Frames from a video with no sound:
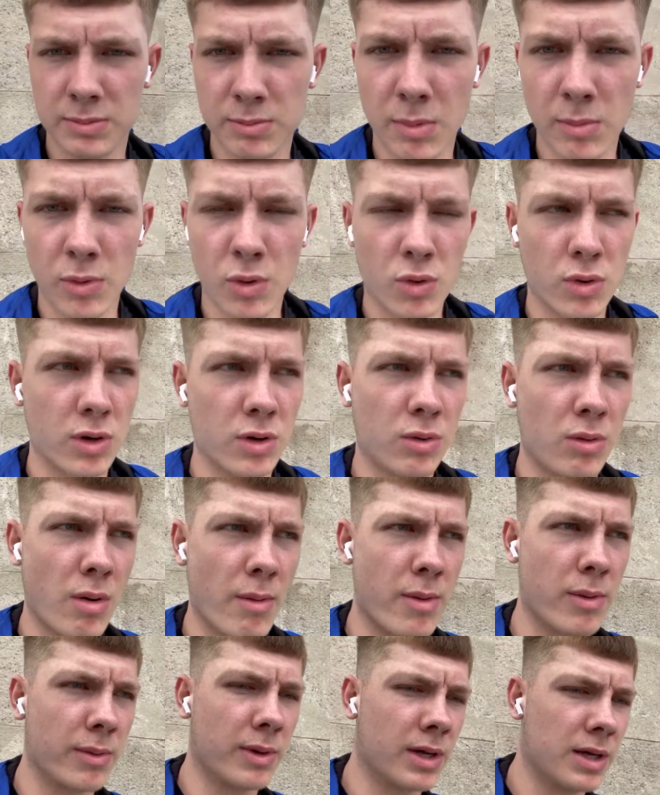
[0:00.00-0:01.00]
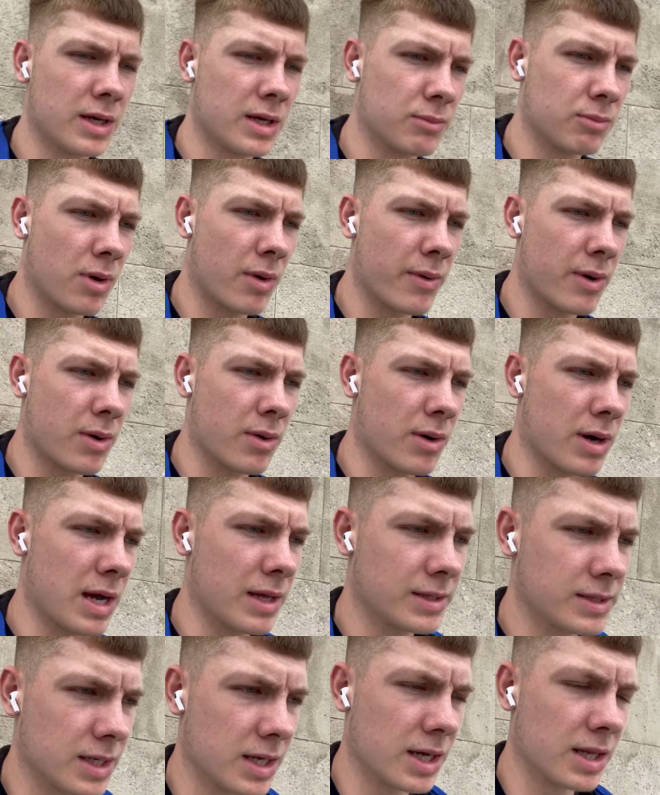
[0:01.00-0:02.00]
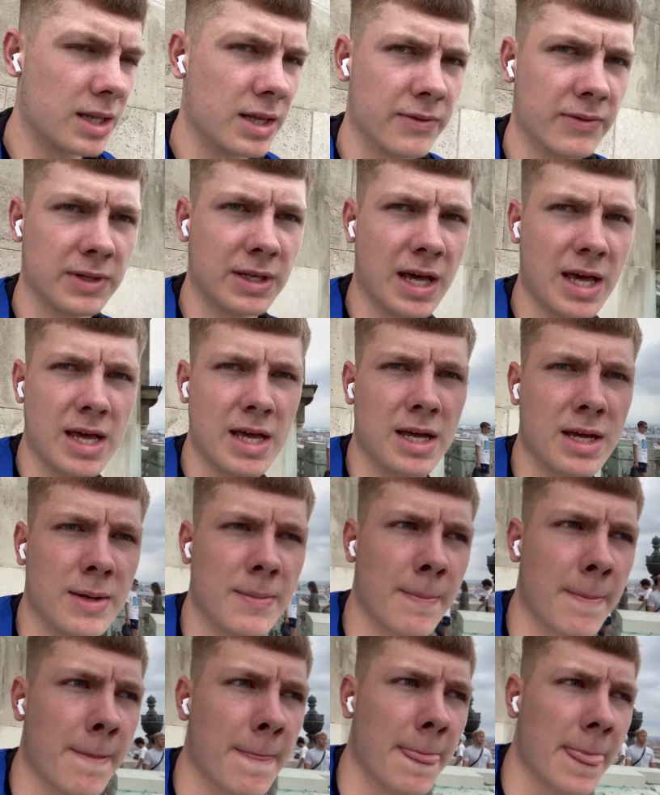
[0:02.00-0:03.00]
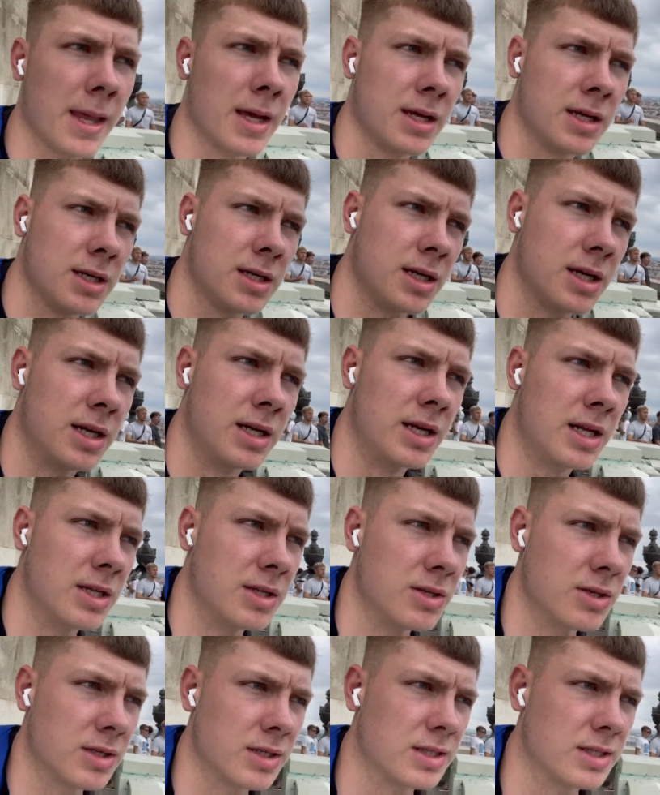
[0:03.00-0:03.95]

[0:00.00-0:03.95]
memorial where we were at the other day, and then you can